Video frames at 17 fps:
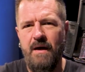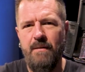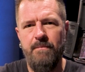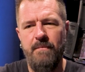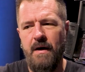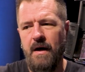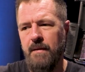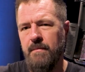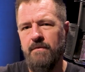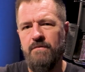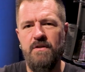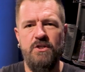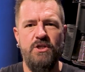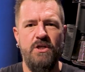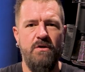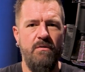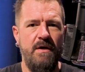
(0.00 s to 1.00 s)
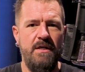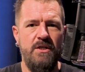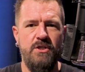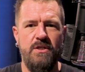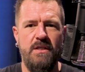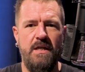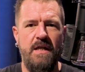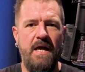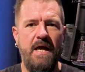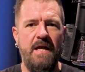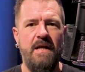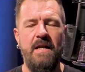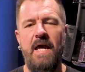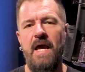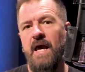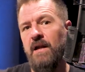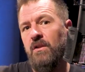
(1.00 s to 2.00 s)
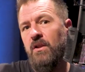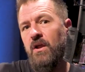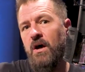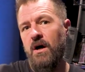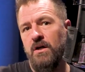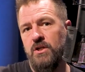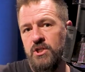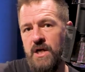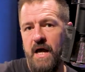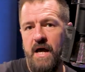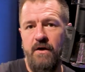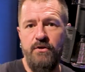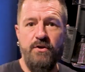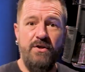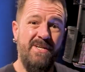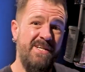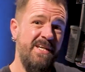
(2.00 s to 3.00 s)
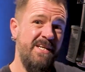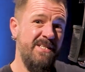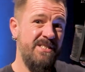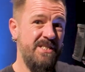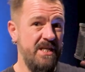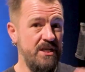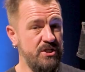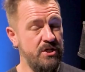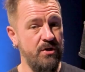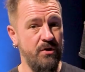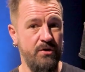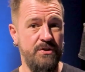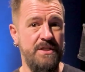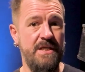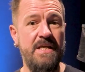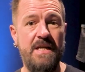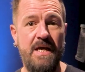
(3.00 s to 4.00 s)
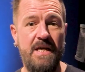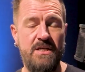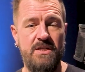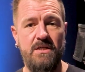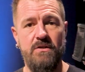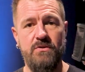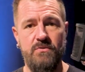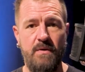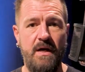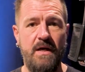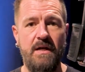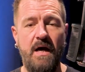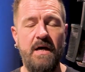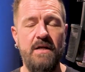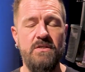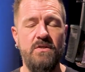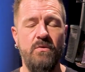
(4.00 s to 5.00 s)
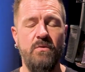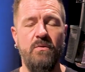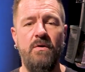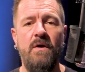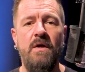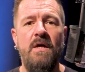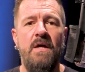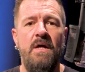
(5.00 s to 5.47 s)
I'm, I'm of the generation that had an analog childhood and a digital teenage years, right? High school.